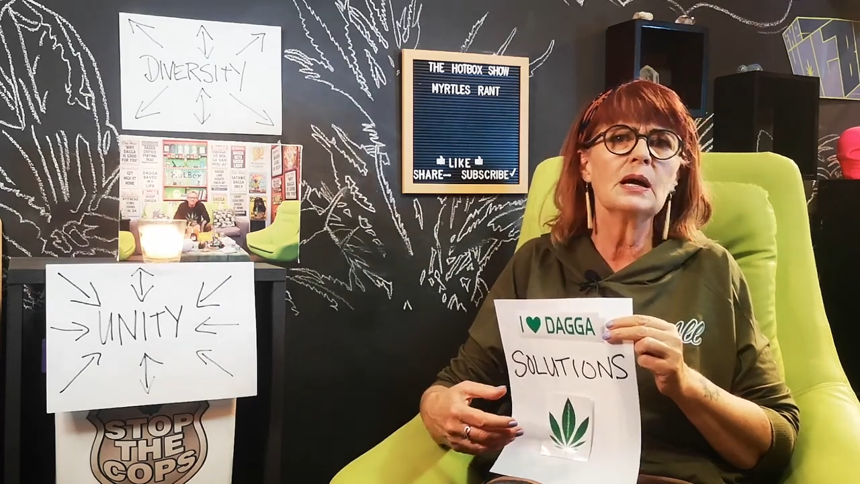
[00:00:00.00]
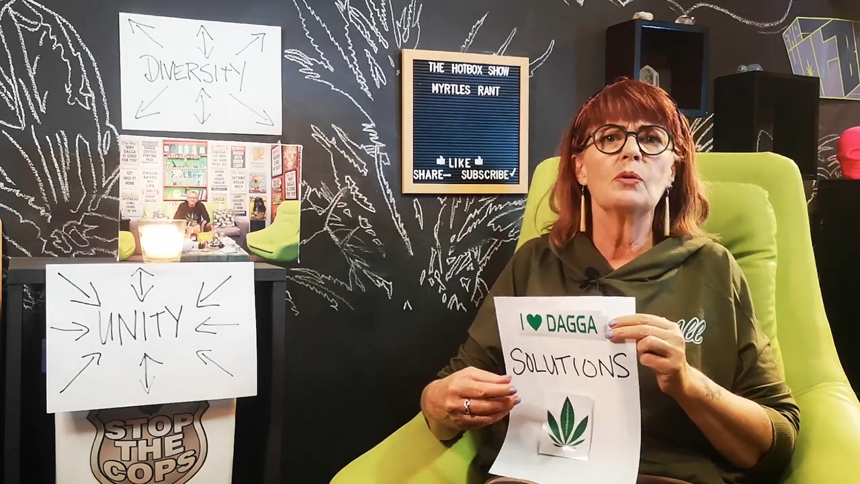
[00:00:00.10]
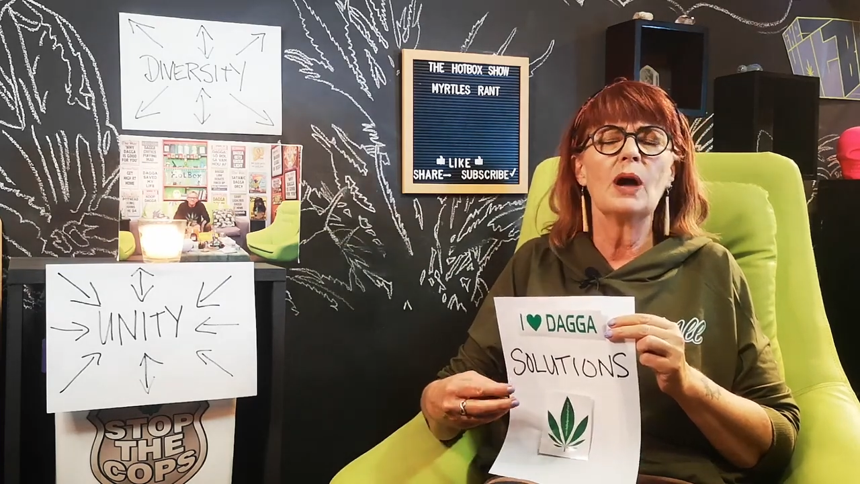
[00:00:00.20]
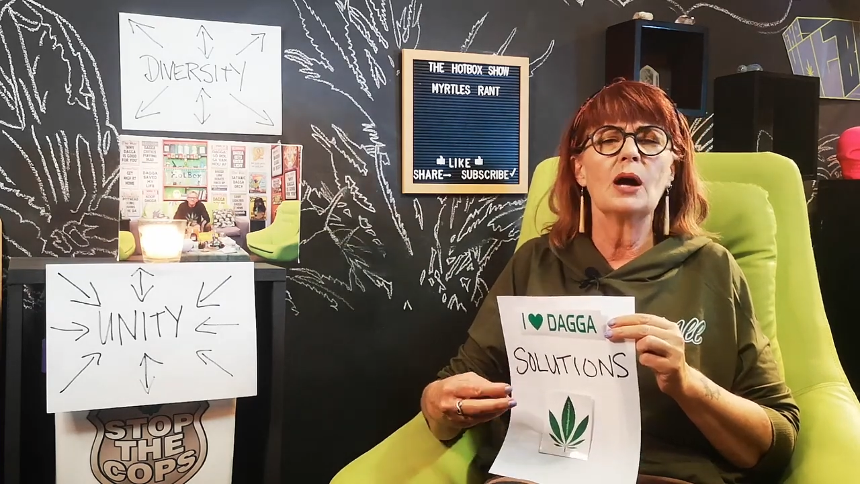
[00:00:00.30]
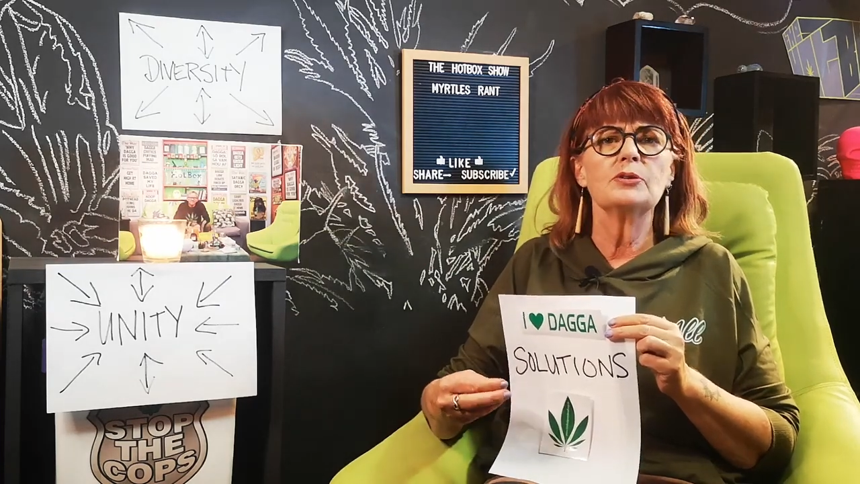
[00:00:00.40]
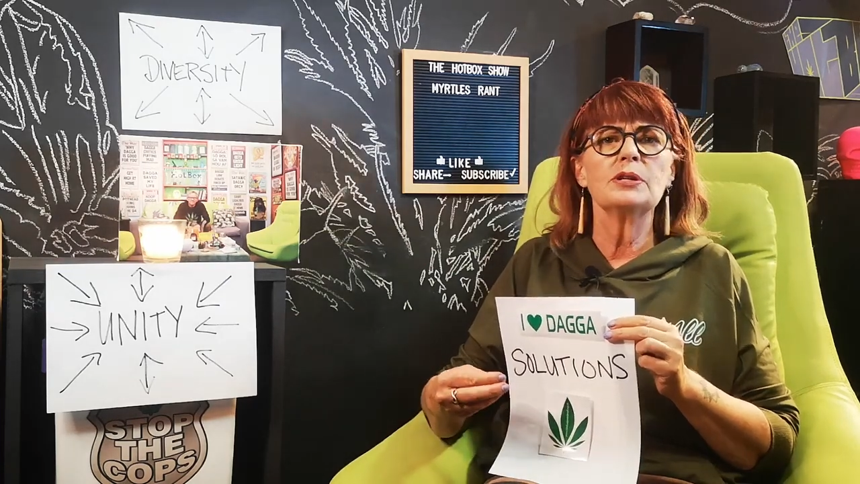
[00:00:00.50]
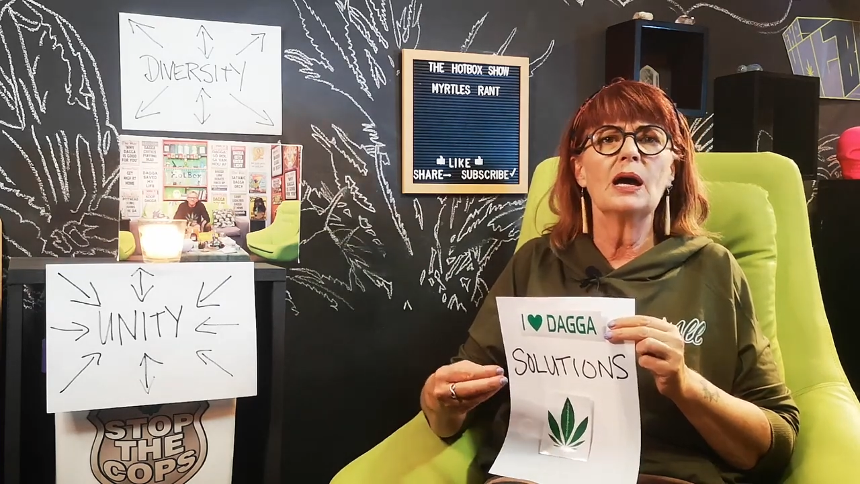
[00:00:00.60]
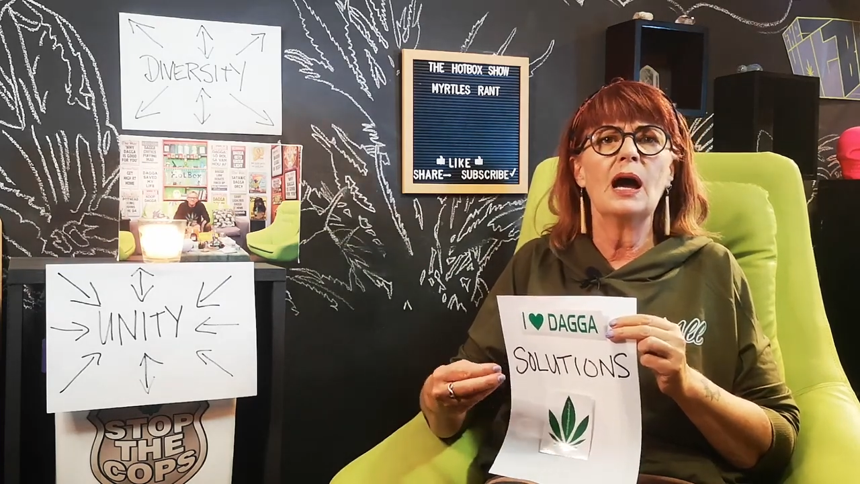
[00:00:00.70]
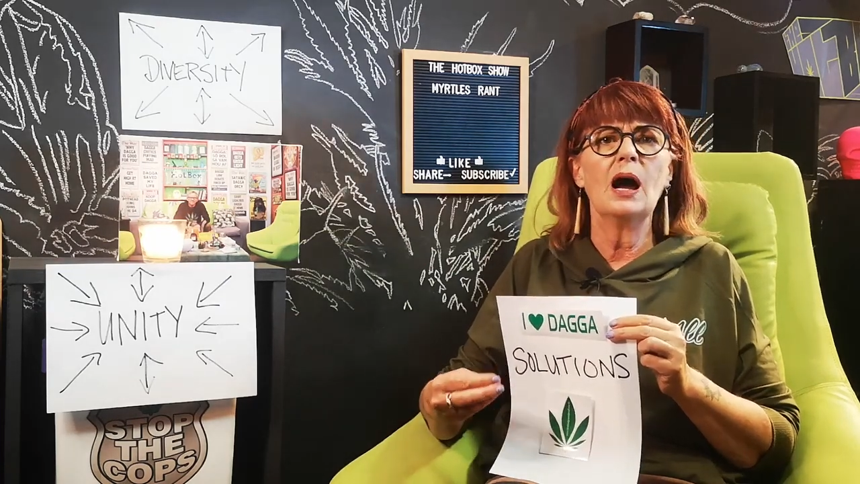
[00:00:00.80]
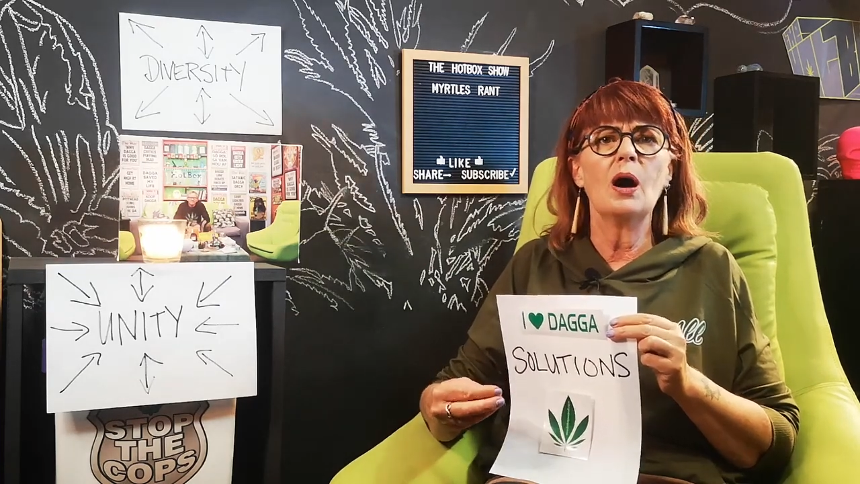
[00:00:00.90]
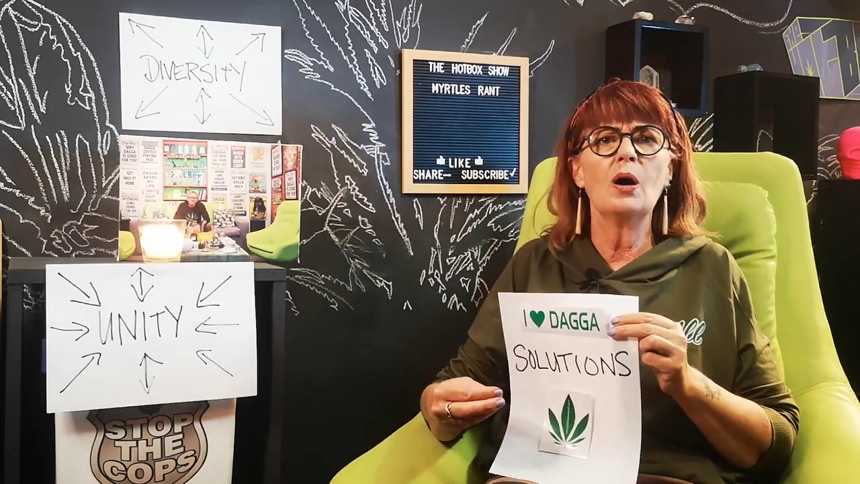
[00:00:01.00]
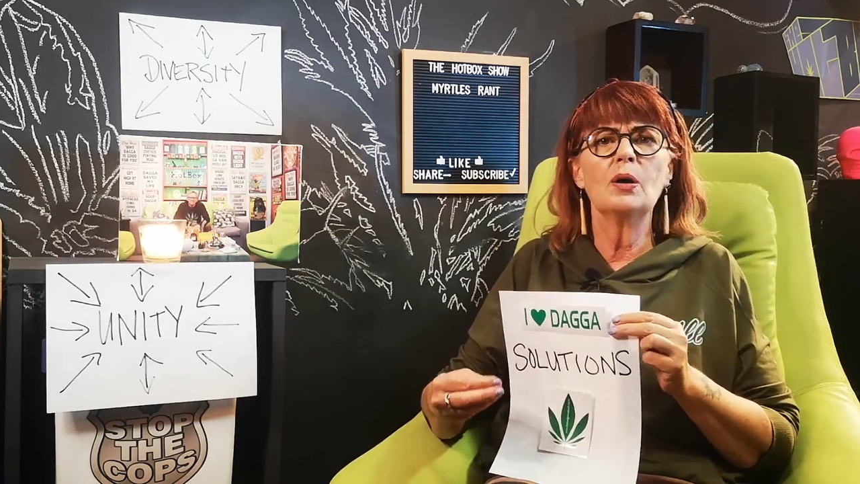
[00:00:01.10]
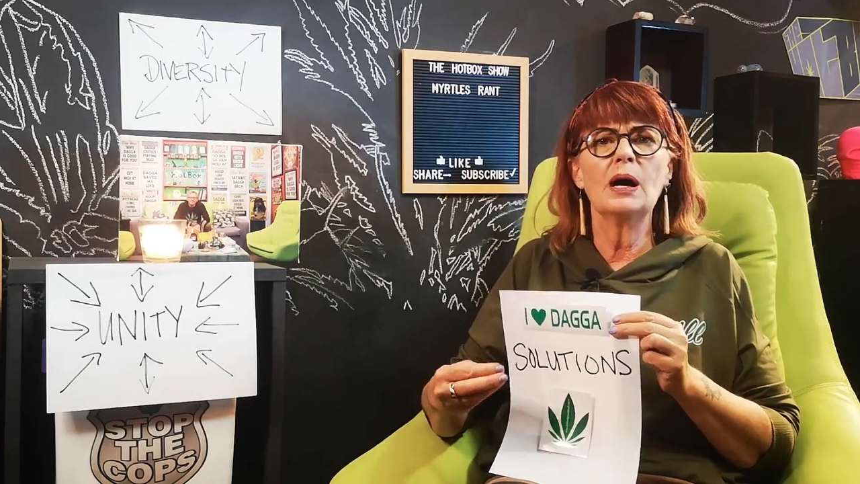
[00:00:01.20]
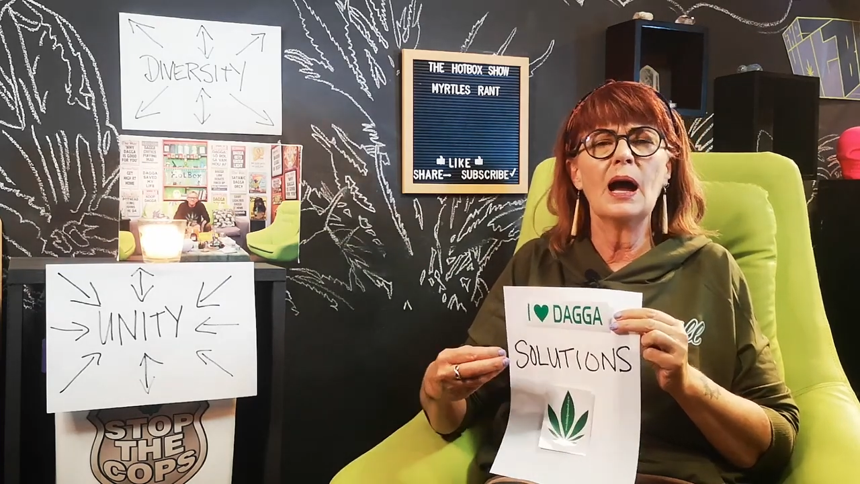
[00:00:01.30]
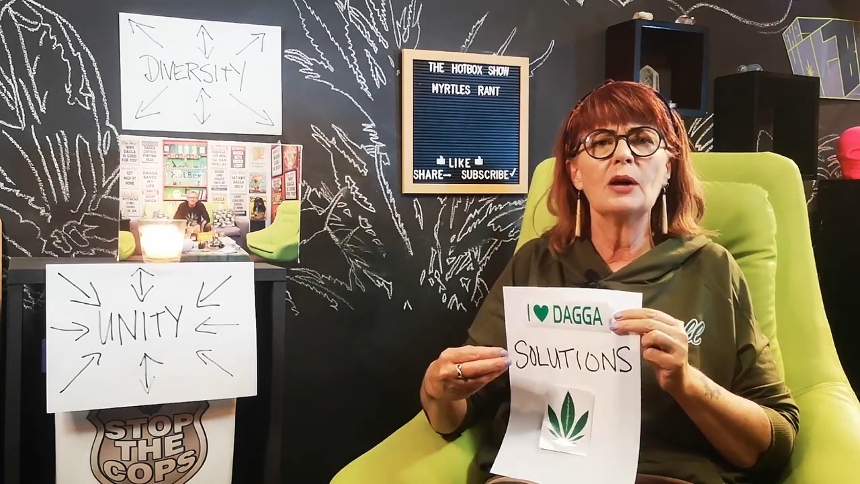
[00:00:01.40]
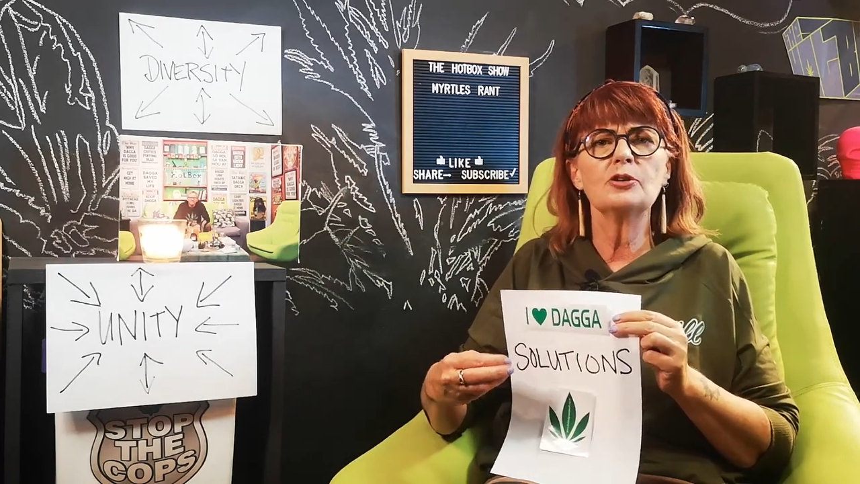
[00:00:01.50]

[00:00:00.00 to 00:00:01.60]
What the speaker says: around how